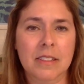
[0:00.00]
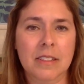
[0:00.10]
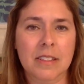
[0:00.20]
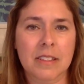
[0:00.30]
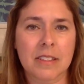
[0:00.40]

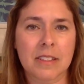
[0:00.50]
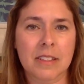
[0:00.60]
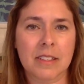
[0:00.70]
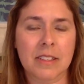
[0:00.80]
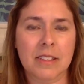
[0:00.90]

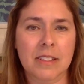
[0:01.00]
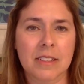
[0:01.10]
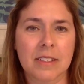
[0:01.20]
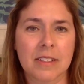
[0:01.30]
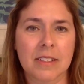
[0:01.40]

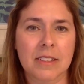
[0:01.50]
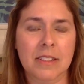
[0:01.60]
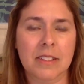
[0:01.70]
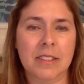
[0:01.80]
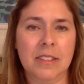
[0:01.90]

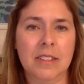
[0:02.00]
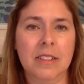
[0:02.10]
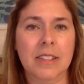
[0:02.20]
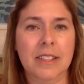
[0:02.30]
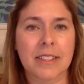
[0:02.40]

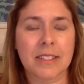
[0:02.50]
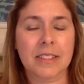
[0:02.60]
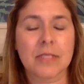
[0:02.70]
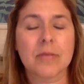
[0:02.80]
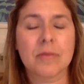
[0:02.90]

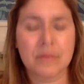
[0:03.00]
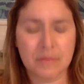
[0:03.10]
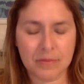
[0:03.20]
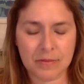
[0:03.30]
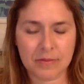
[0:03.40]

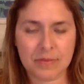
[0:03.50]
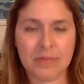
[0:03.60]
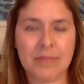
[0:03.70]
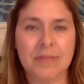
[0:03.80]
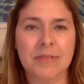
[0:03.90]

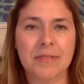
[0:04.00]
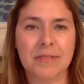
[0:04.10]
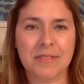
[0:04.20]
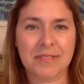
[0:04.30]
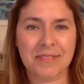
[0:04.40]

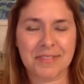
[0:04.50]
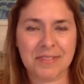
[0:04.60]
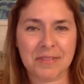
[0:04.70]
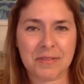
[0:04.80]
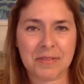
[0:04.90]

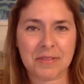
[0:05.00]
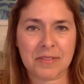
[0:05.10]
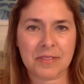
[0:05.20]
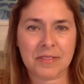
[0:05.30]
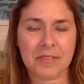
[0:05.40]

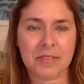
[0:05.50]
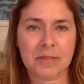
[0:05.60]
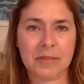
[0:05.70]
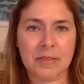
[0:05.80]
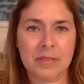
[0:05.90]

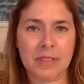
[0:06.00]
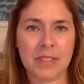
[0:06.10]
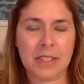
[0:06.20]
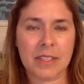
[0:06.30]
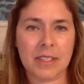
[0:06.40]

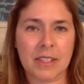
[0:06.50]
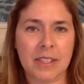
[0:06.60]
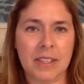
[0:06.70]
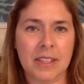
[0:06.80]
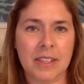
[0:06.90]
(not speaking)